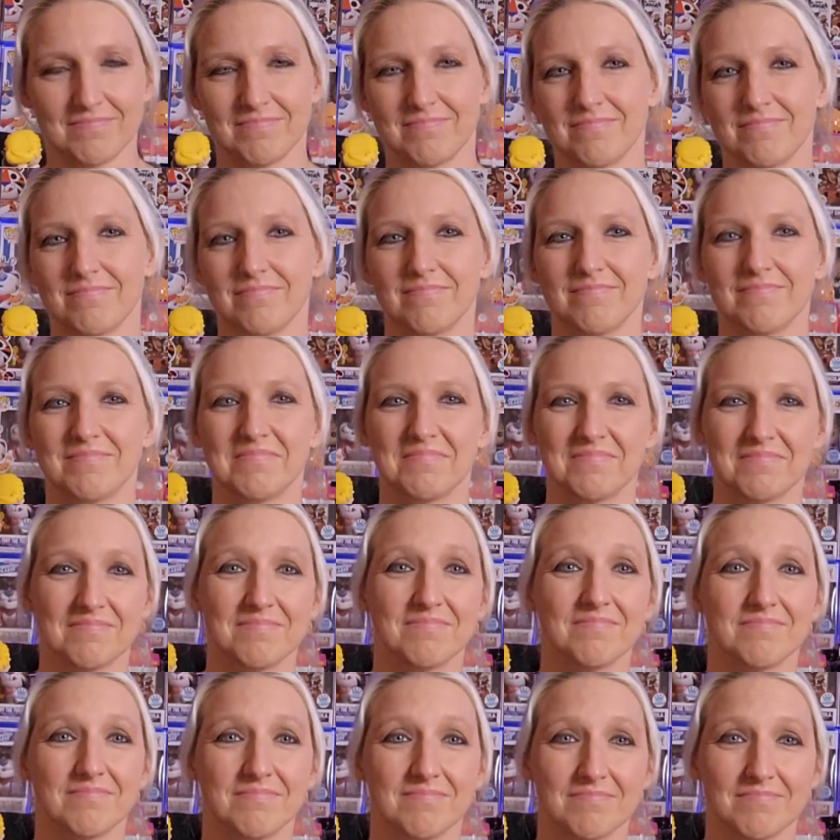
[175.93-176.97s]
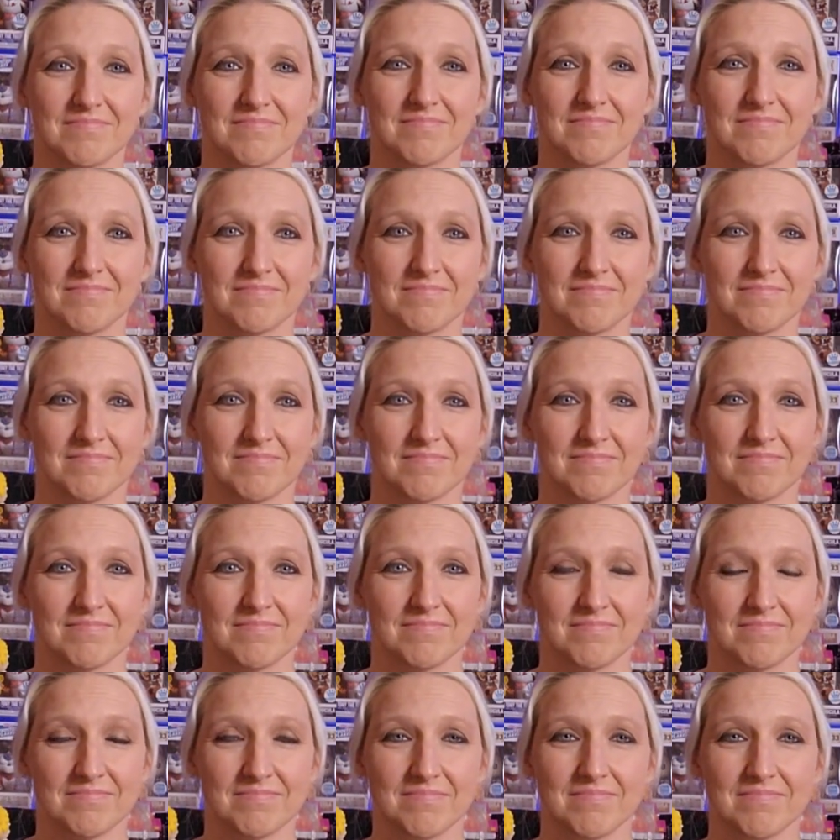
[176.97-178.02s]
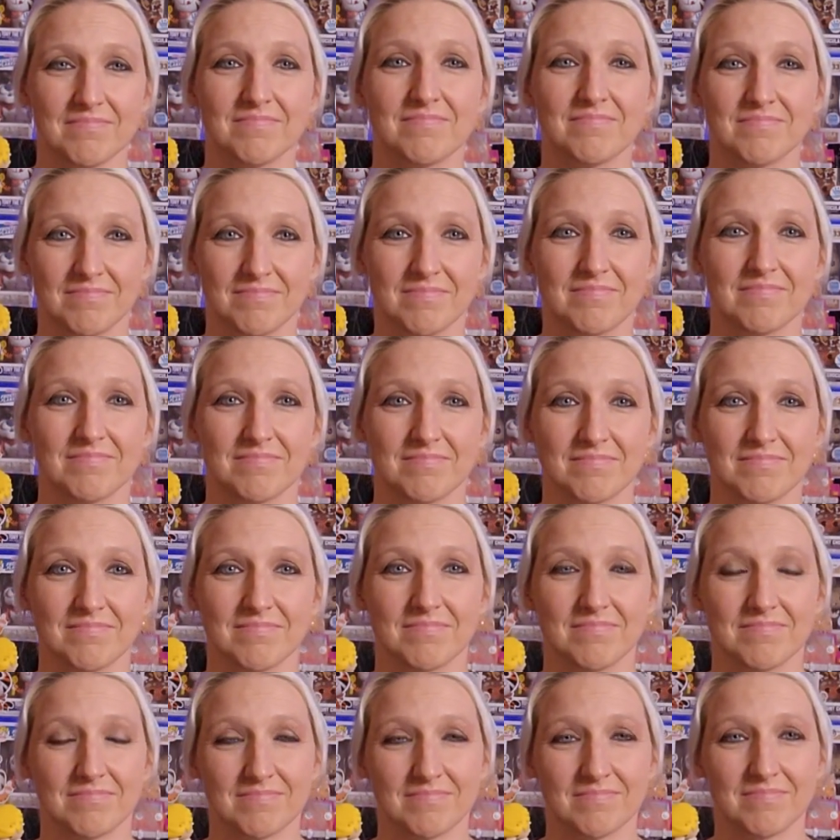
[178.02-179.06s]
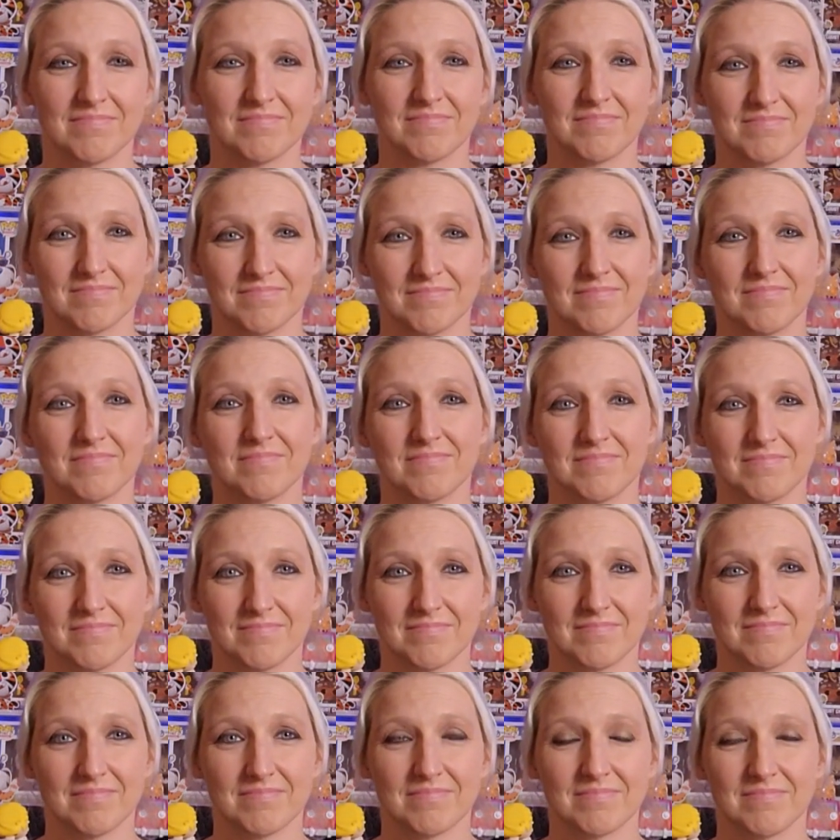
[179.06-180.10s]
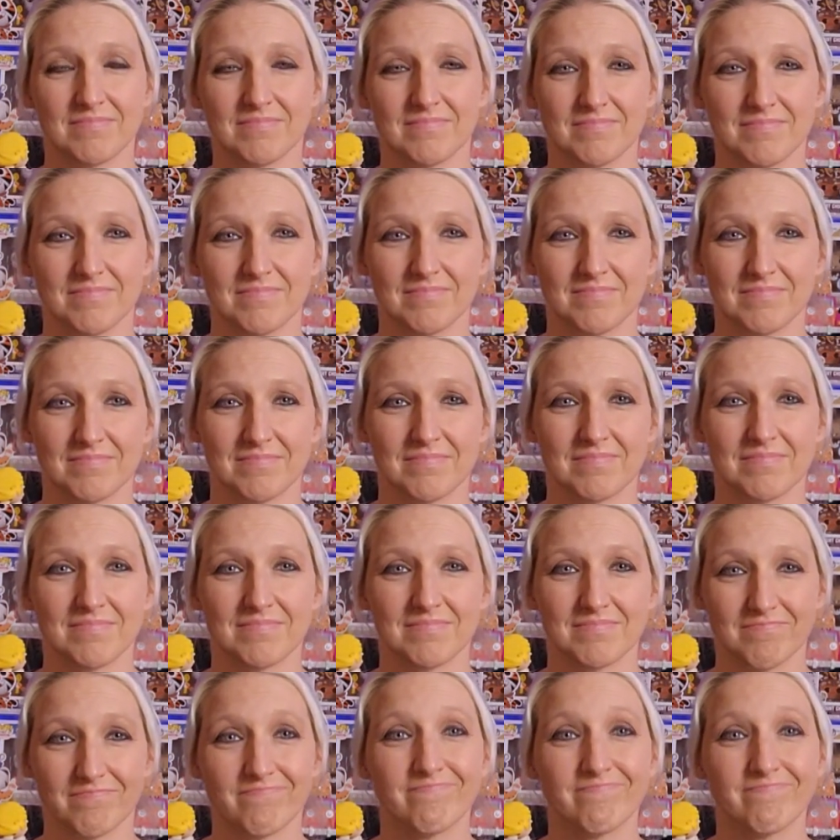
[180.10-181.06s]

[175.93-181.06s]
(silent)